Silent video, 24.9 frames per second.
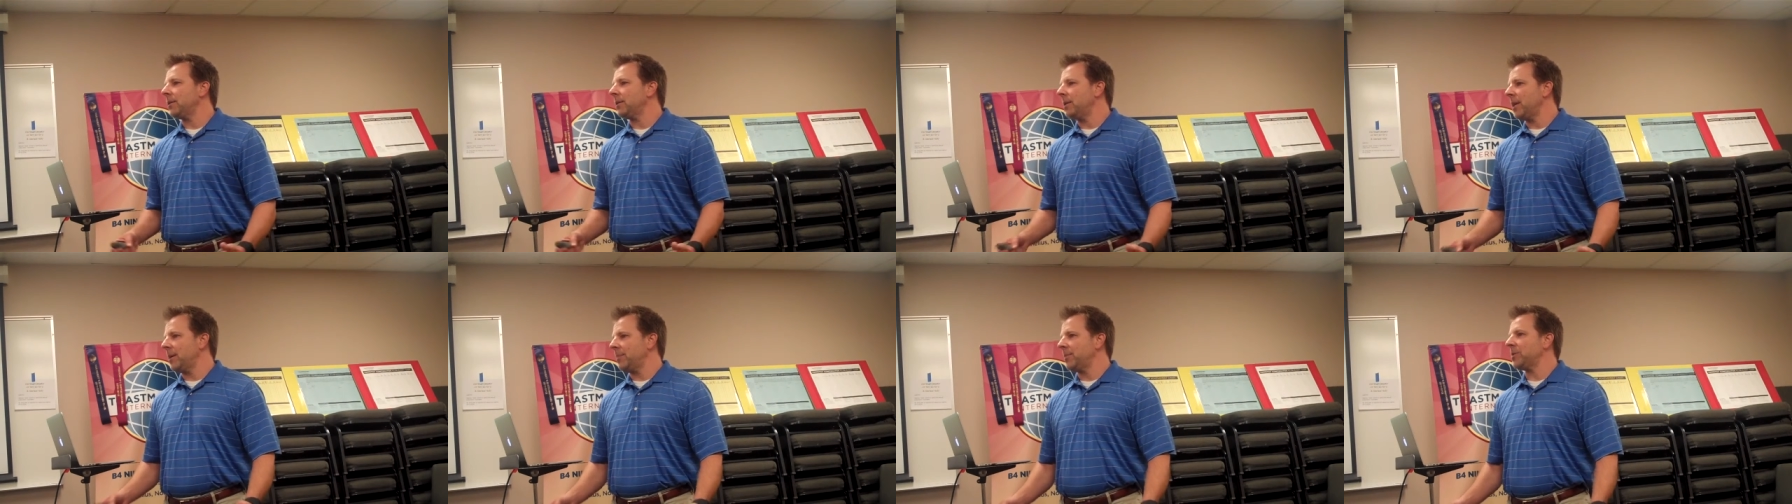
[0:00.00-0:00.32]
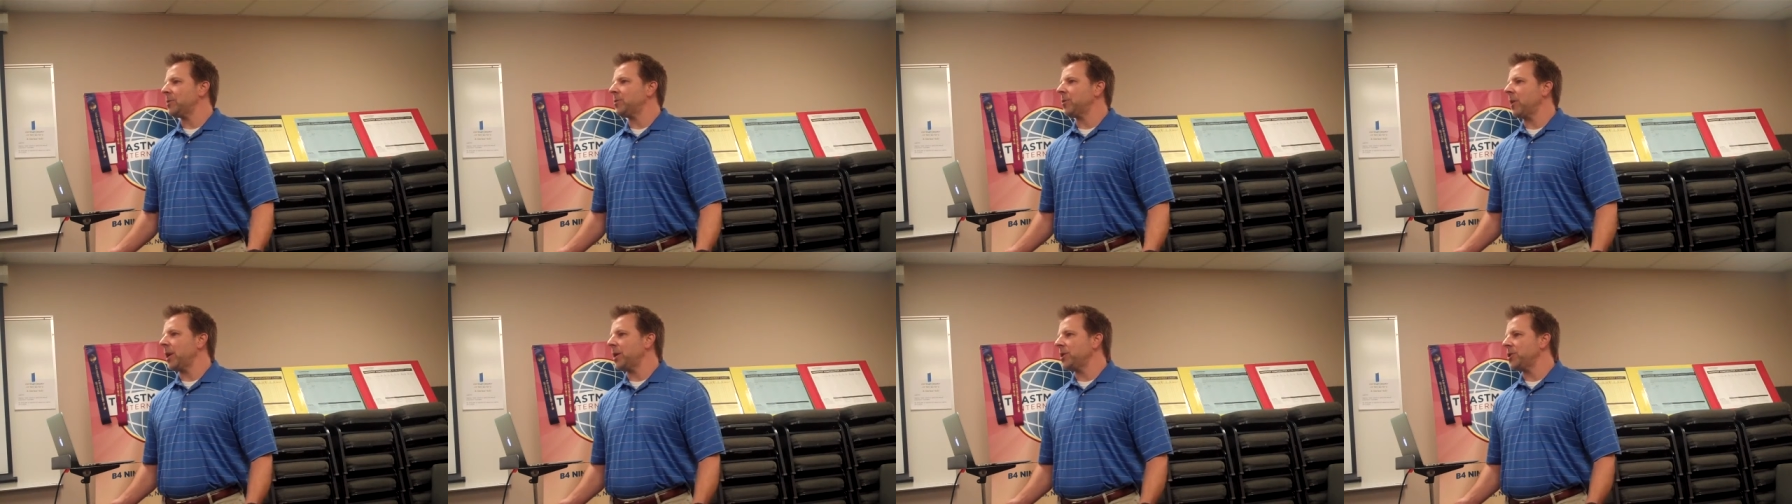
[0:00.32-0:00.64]

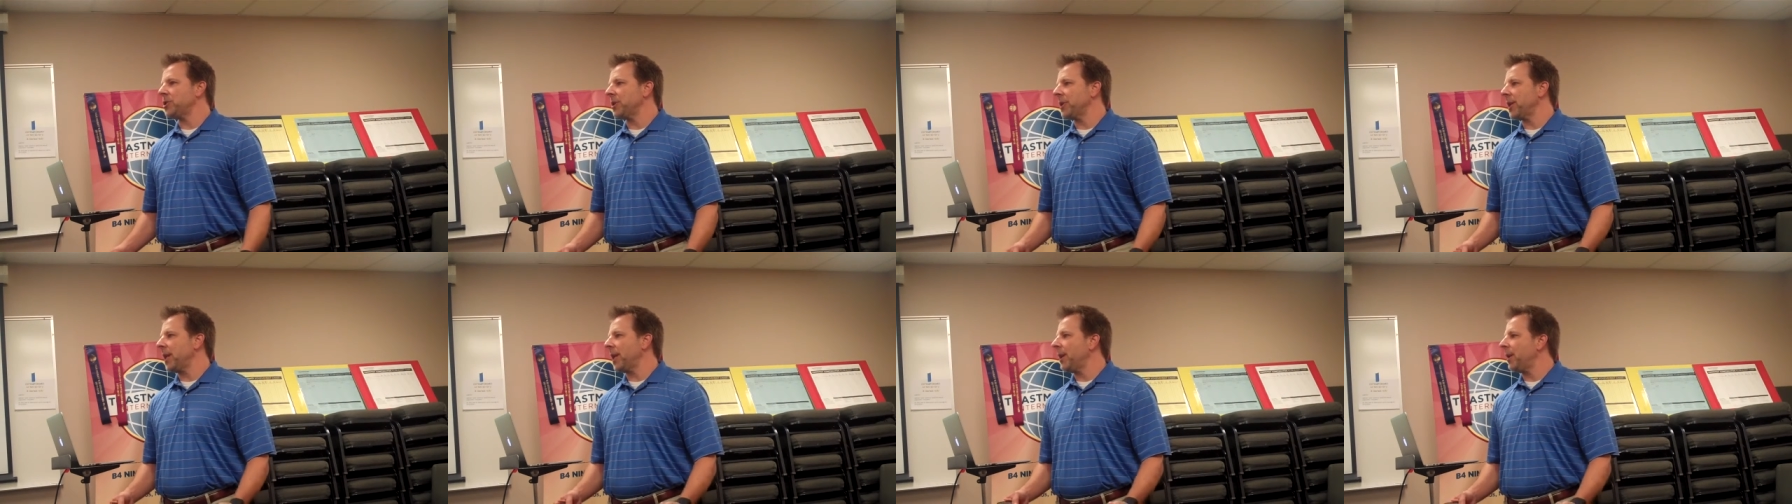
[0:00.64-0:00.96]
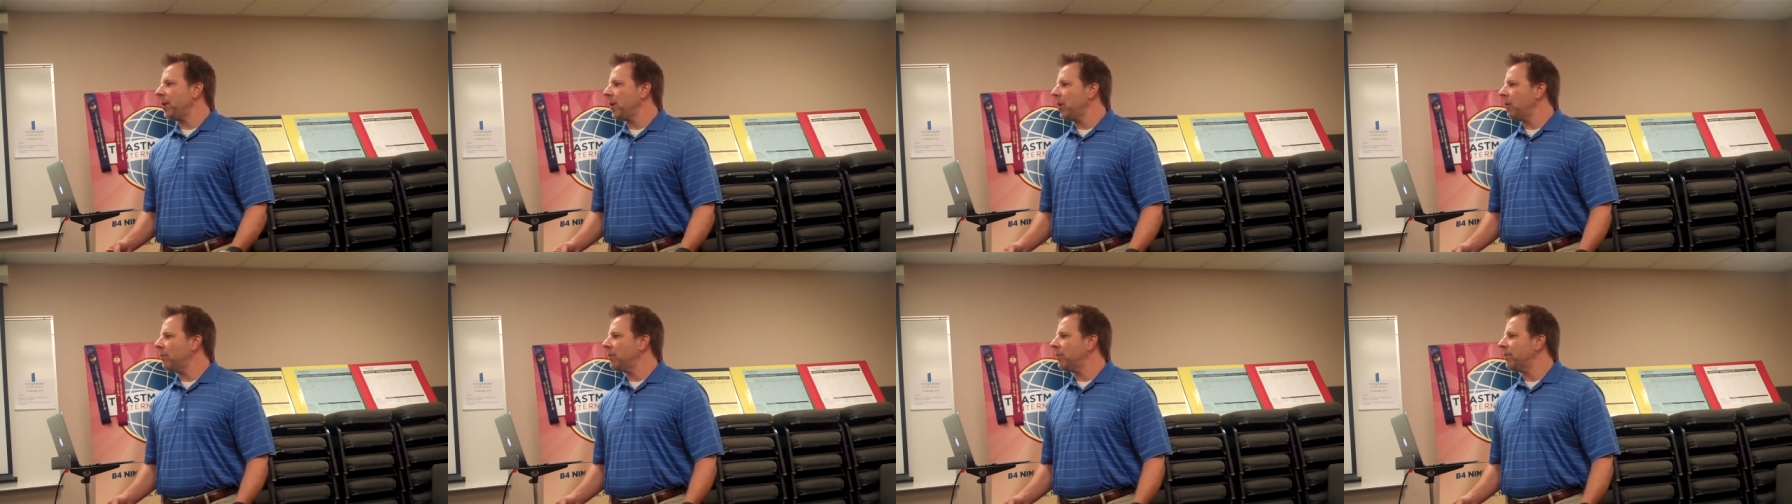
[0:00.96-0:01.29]
demonstration and
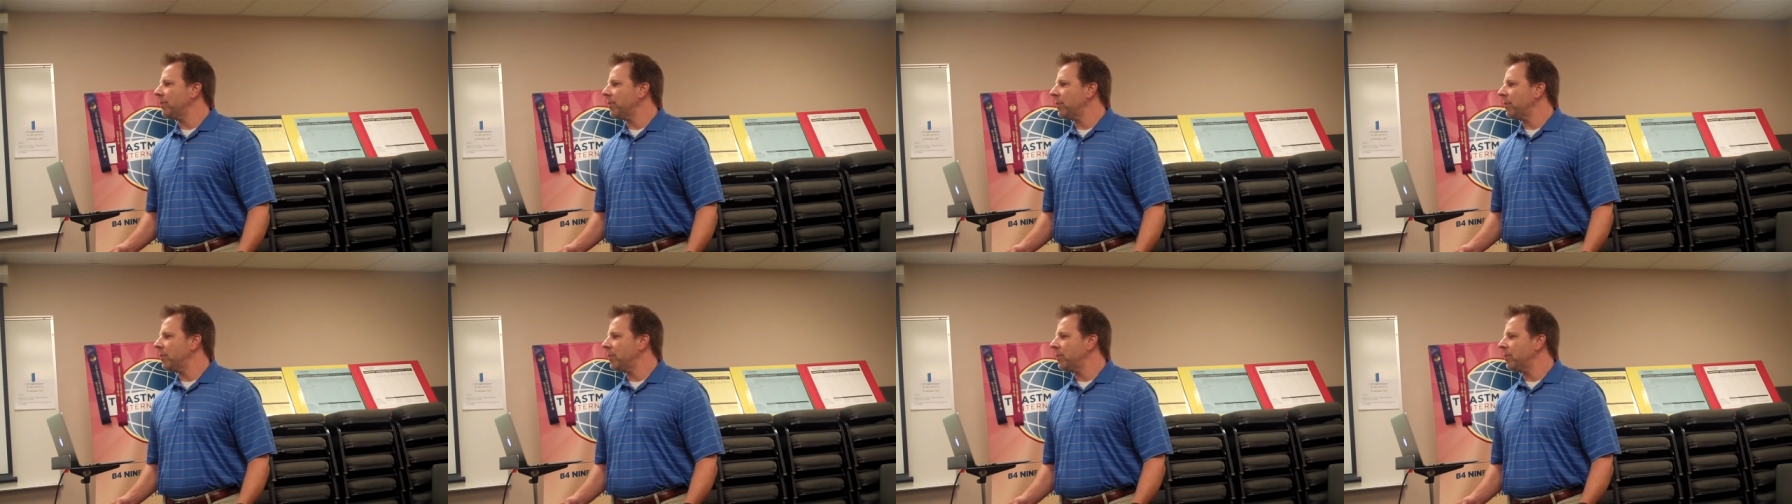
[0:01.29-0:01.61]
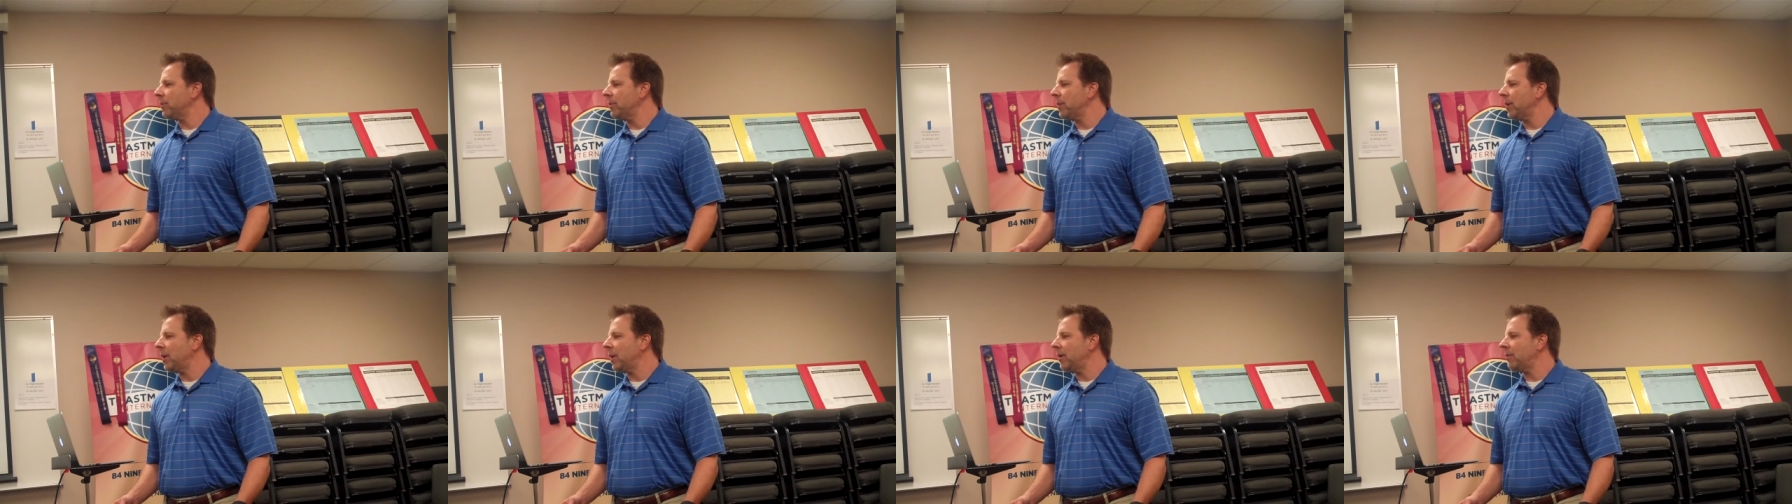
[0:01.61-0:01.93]
an overview
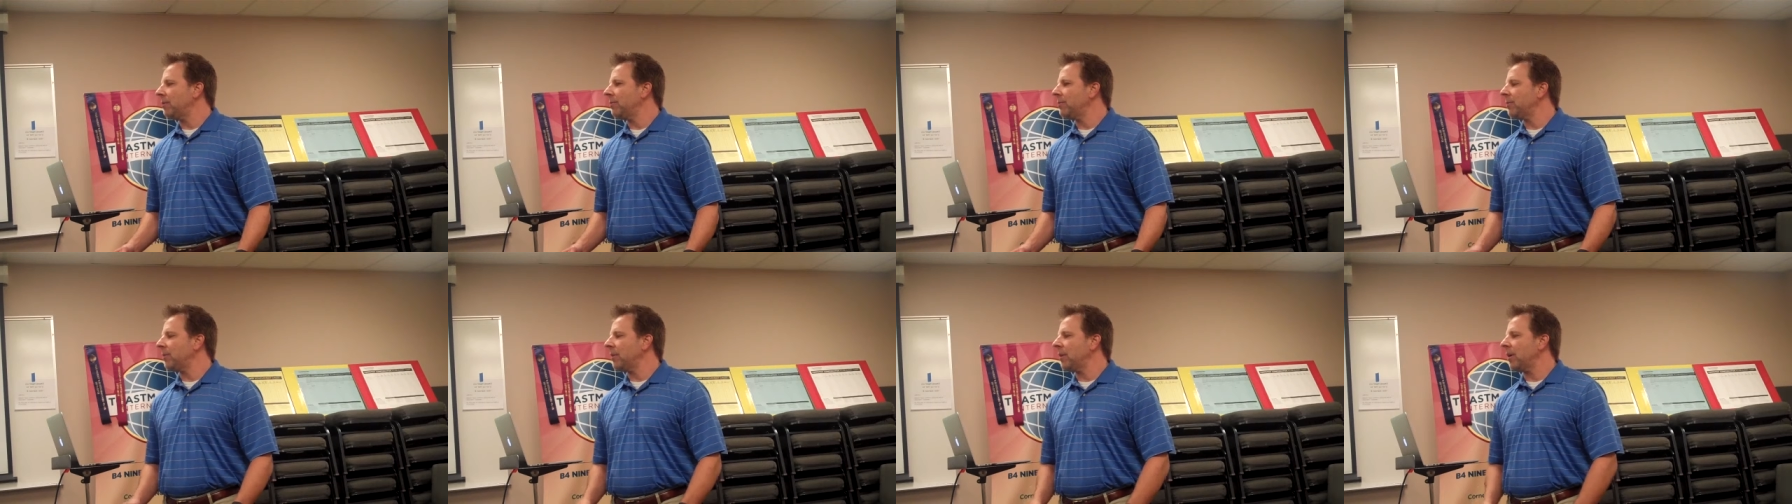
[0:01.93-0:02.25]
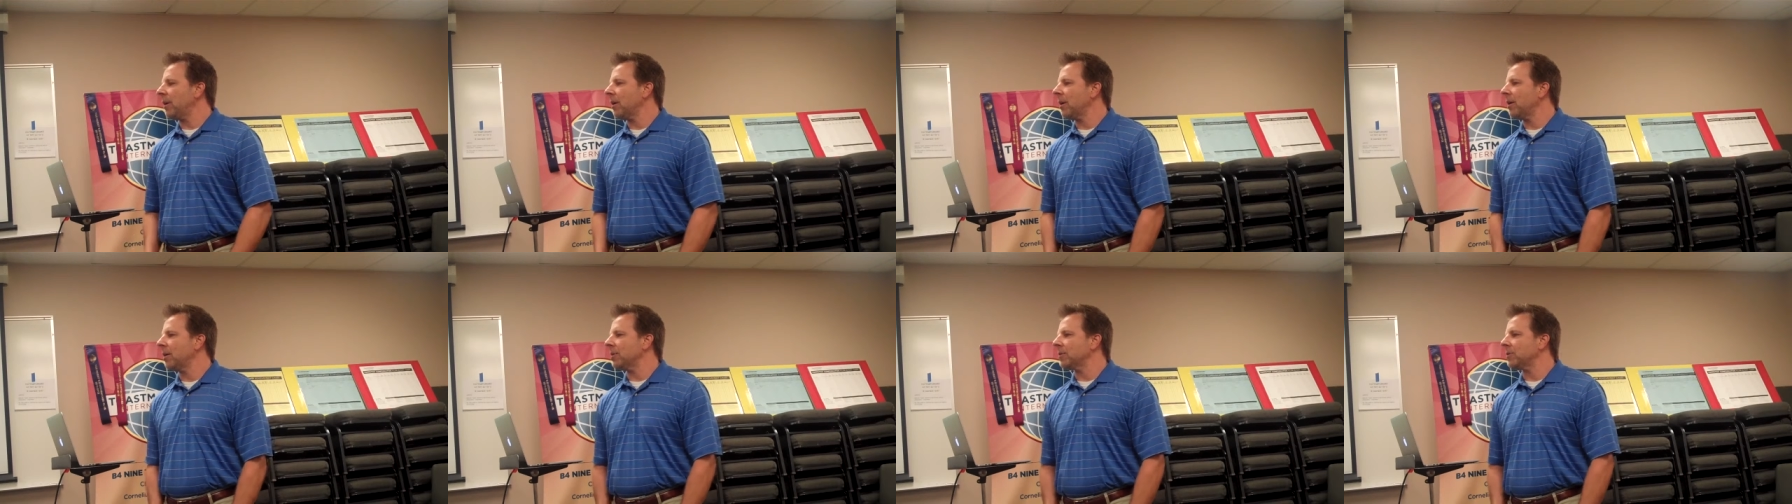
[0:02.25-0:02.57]
of
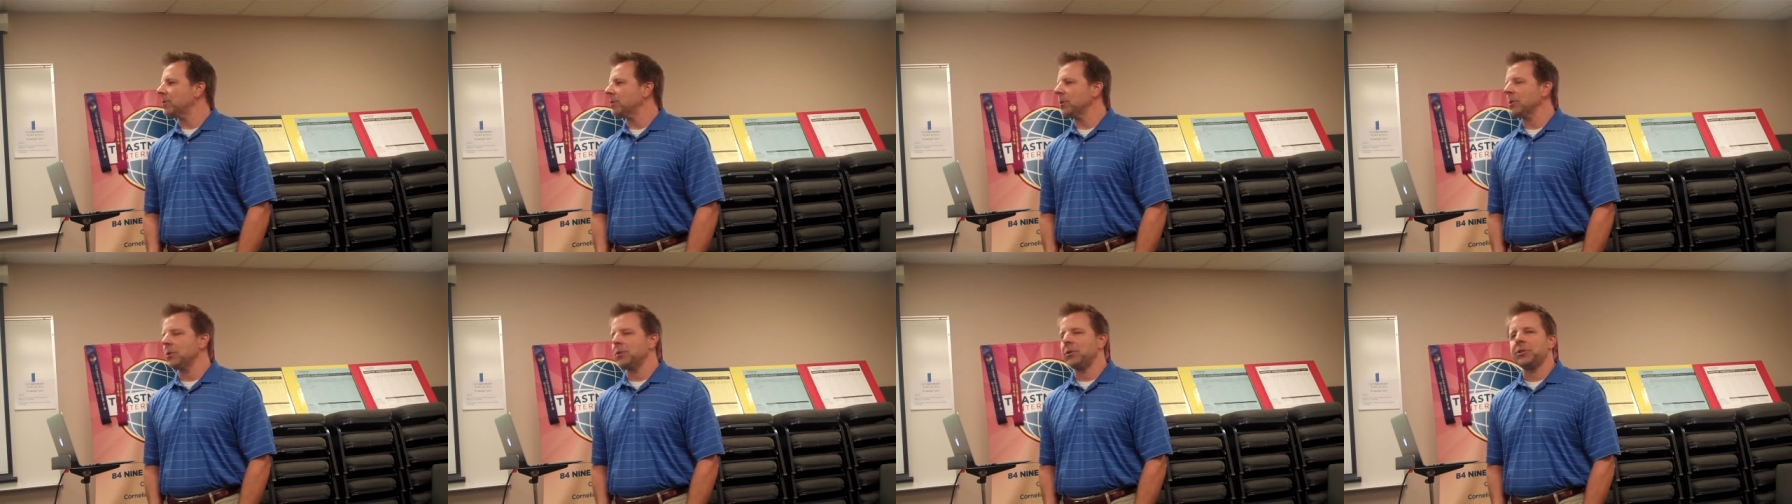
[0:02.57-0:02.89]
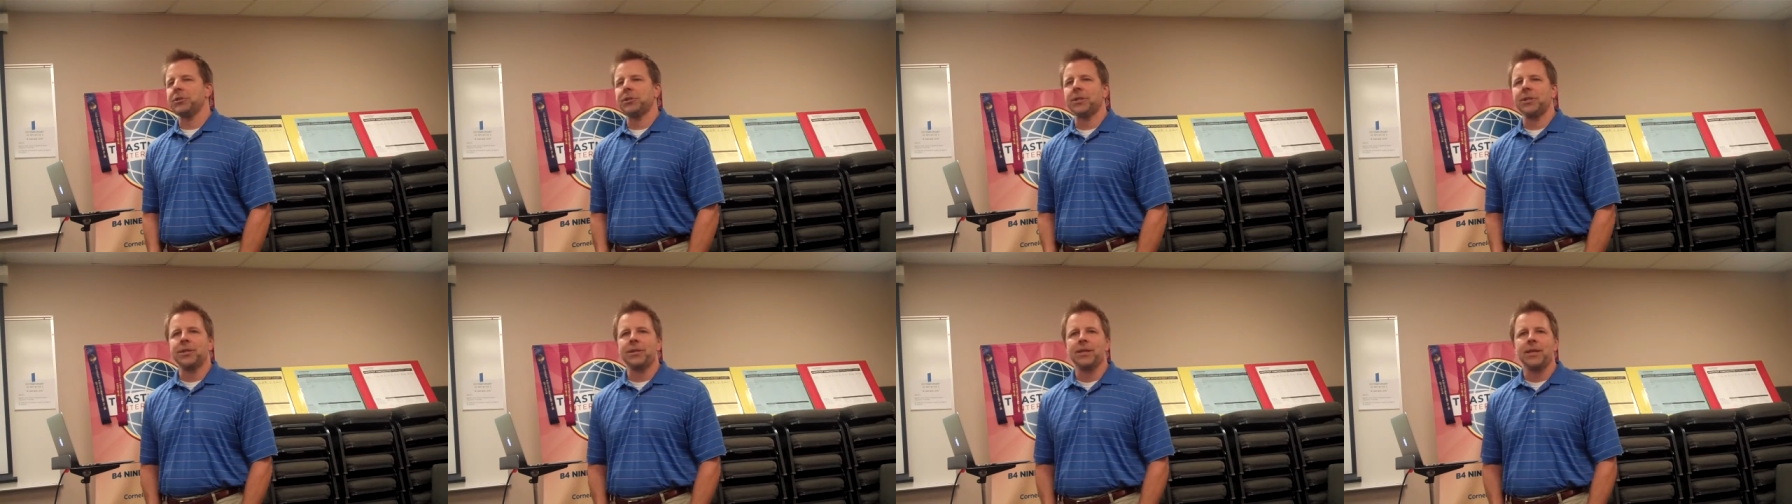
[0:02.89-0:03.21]
our
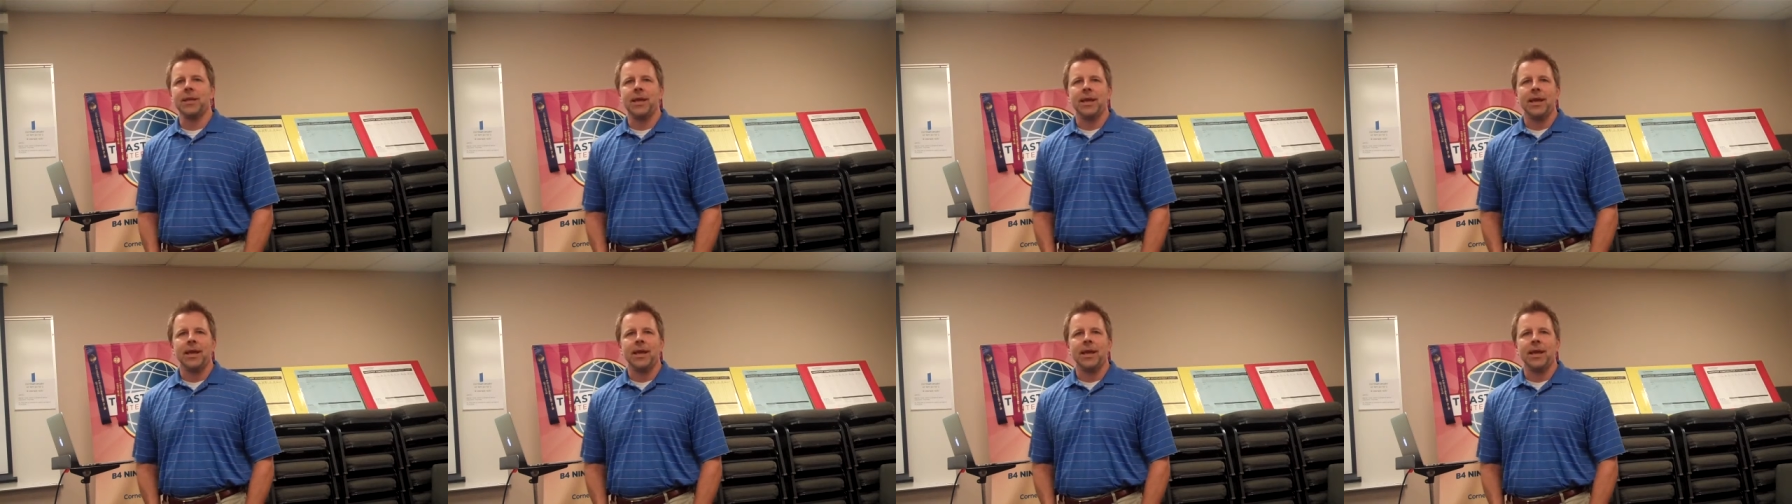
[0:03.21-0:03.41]
solution.